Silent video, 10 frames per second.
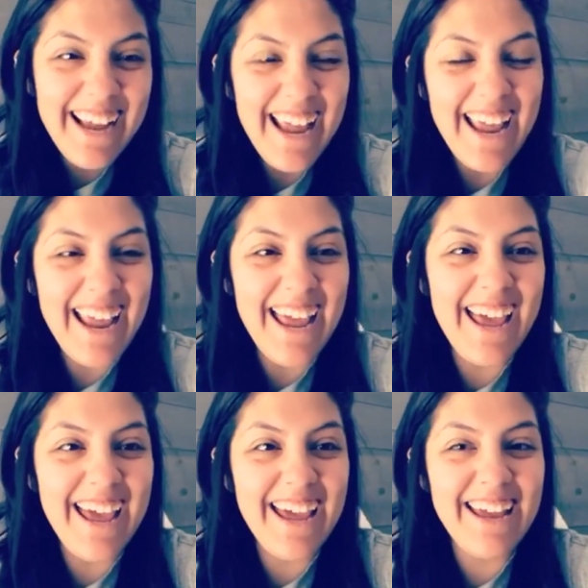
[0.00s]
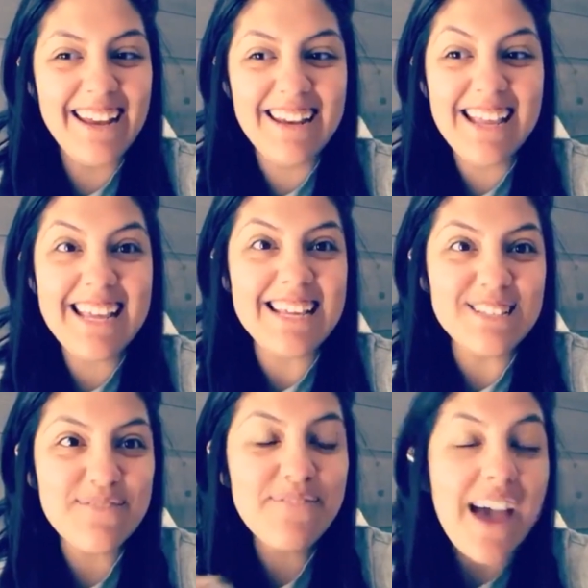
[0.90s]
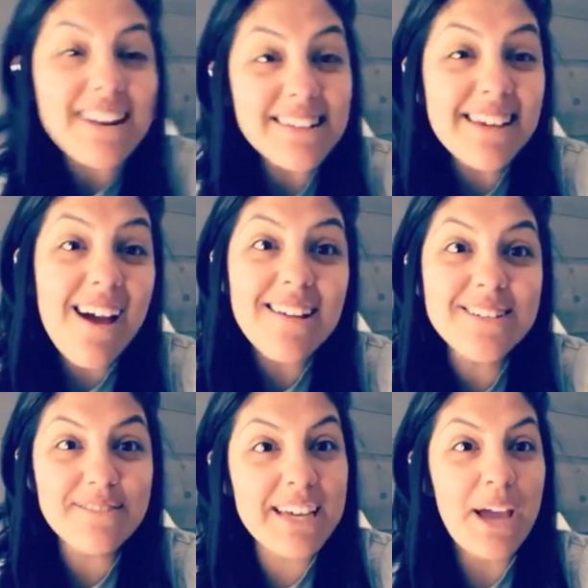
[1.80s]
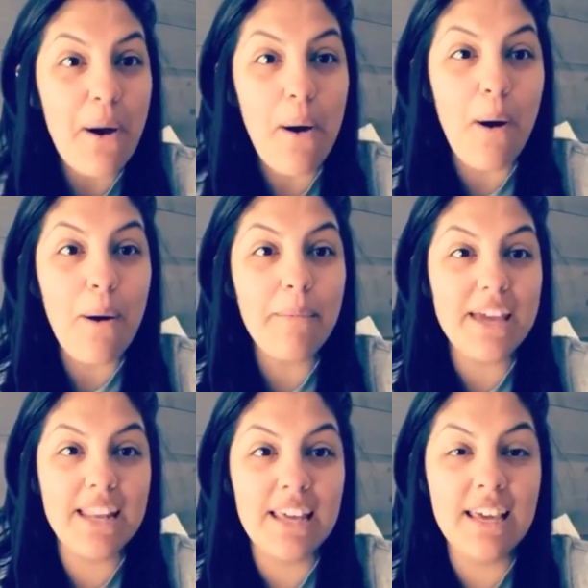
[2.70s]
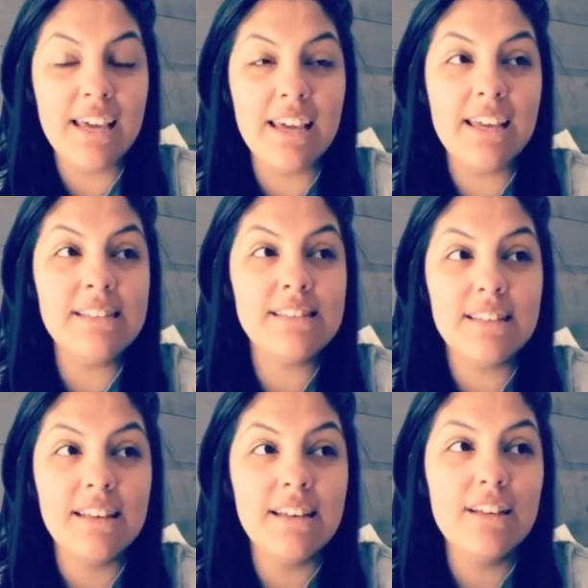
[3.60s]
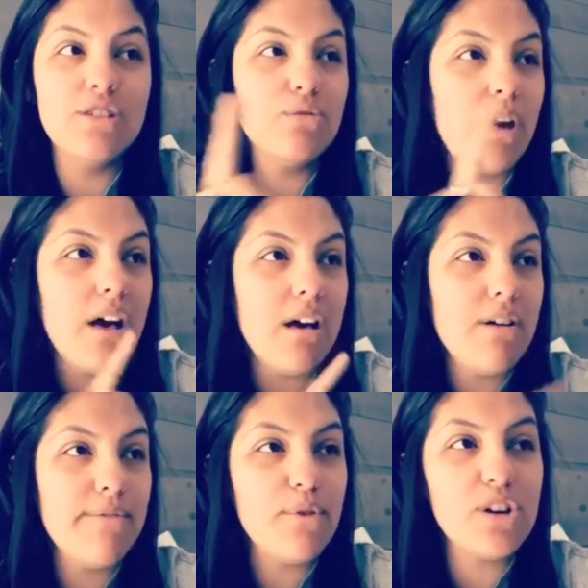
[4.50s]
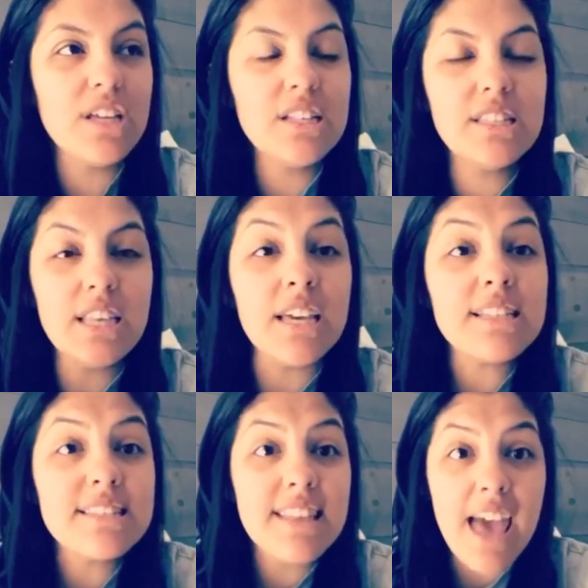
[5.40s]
And he's finally on his way home. It is 12:46.